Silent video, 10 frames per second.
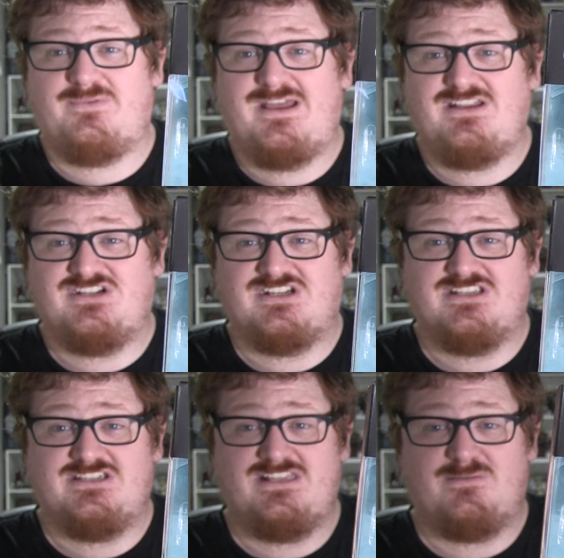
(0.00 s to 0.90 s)
there, as you
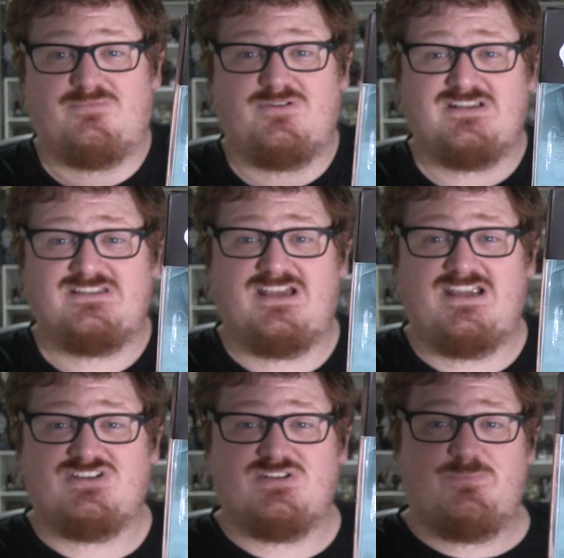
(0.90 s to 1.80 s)
can see the price that
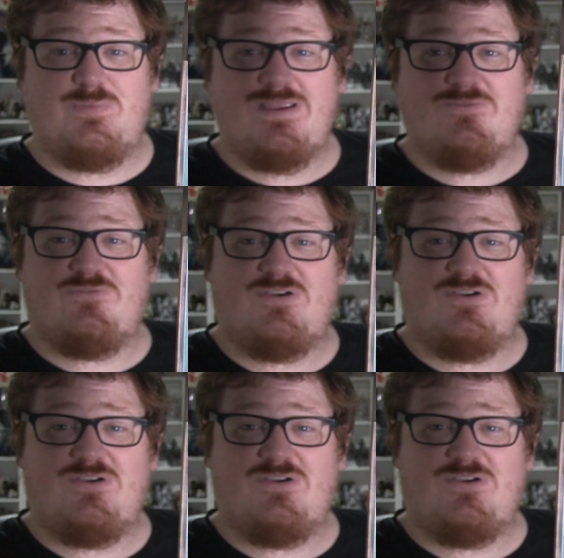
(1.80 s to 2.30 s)
I actually paid for